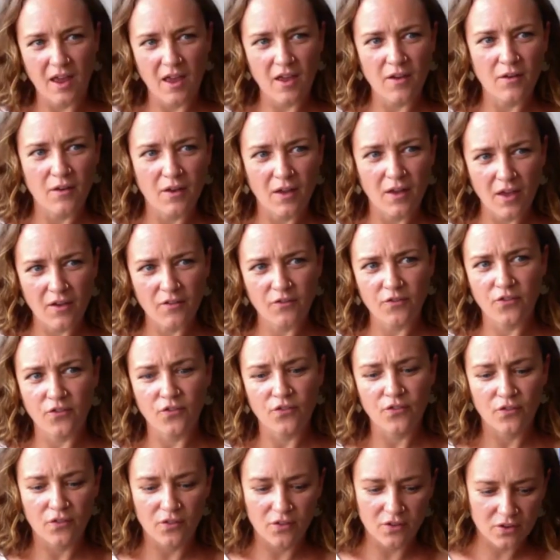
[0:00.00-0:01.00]
if, if
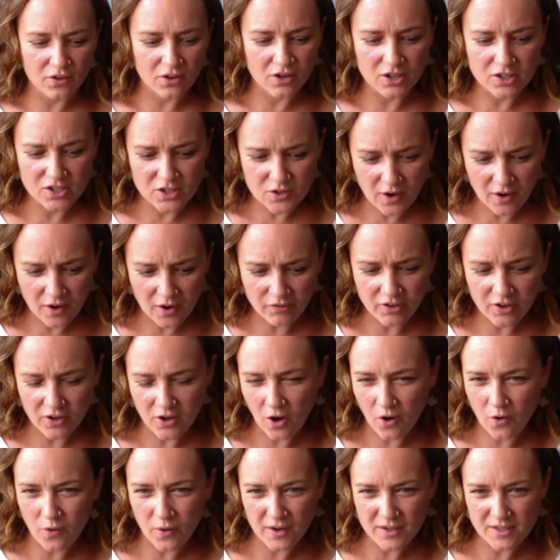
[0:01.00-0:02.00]
could you ever
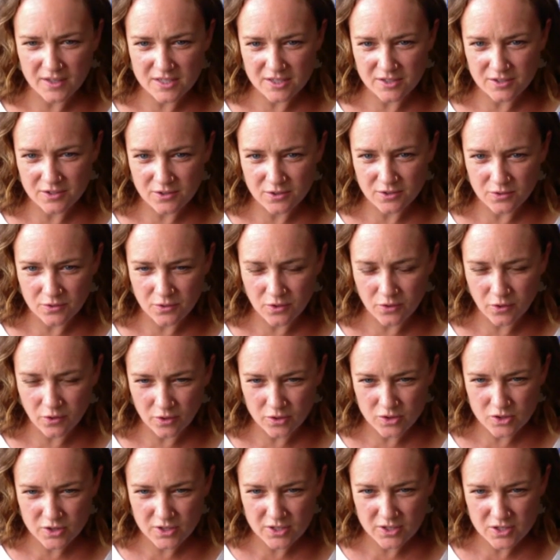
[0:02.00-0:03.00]
go into
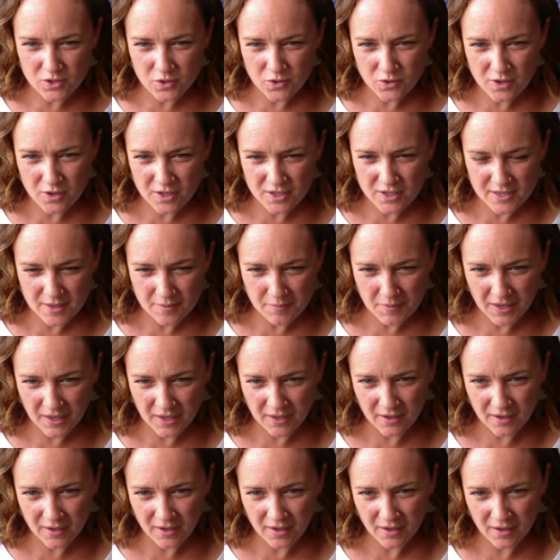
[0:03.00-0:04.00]
grocery stores? I
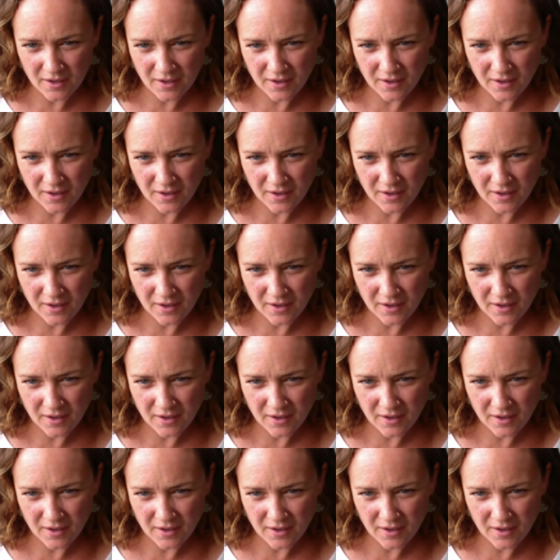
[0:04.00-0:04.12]
mean,